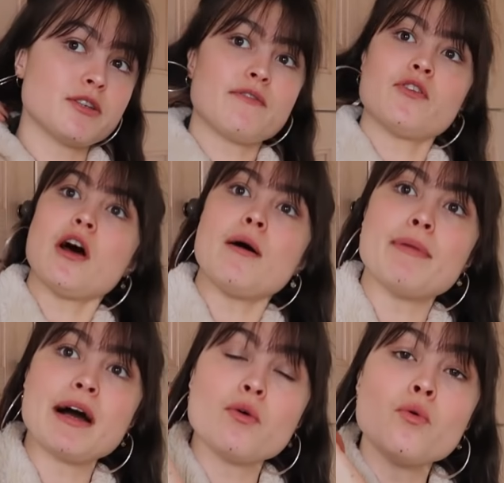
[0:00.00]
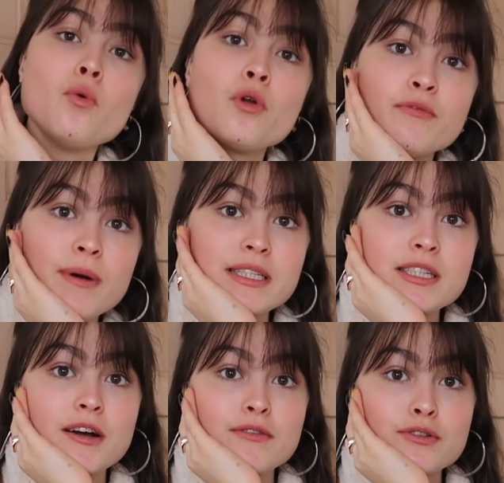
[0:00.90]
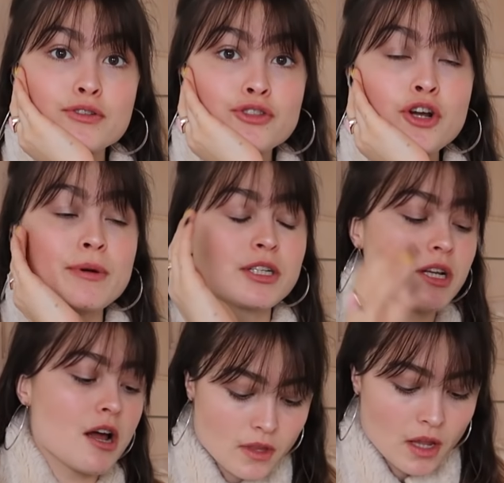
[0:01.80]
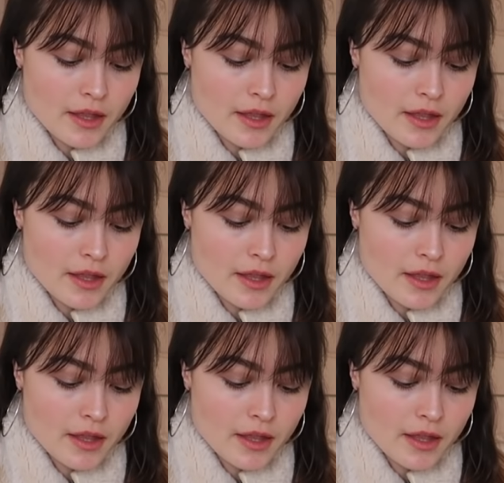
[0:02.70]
so I've got to unpack all of my stuff. I've got so much stuff.